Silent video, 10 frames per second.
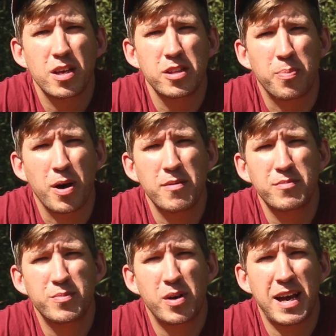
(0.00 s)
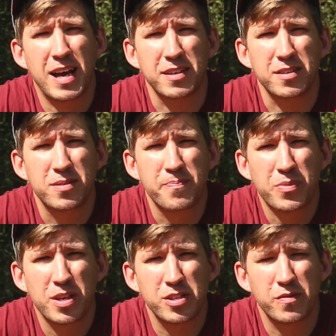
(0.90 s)
In the palm of my hand
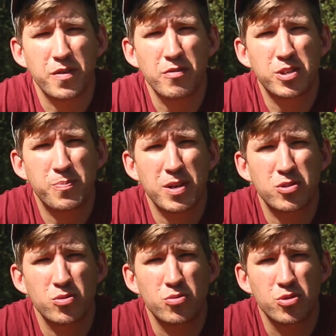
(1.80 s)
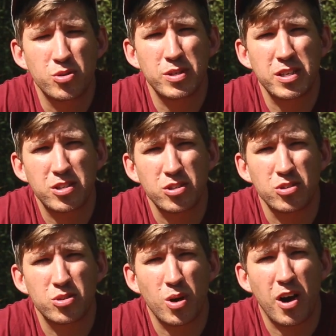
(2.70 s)
is a very special new
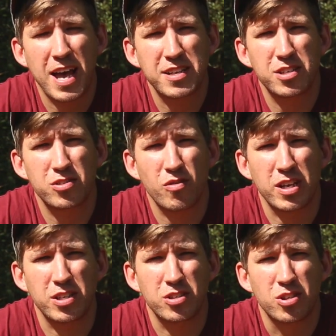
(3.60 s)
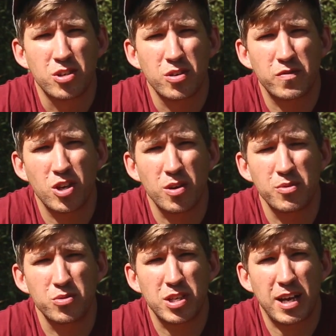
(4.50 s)
addition to our Edges range of
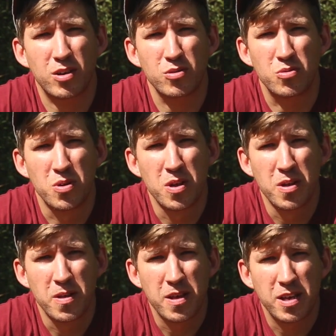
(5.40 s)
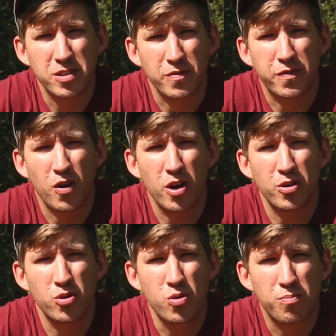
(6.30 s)
terminal tackle. It's the
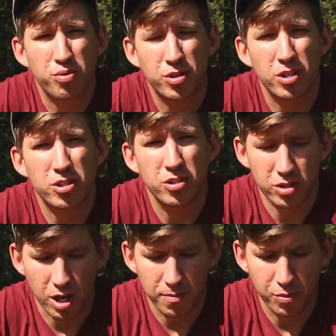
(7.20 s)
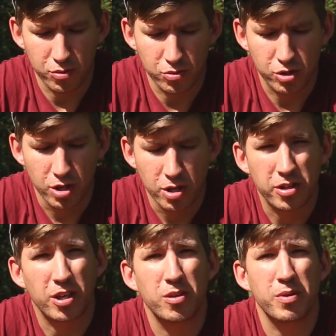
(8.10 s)
final production samples.
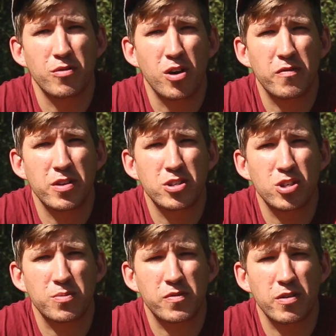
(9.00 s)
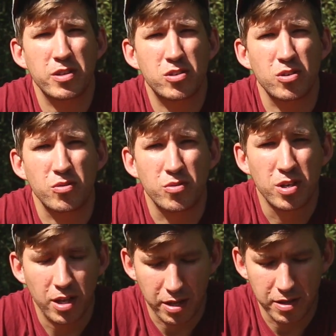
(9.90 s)
They're going to be arriving in shops very soon,
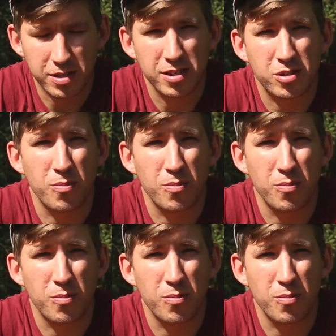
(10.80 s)
and this is the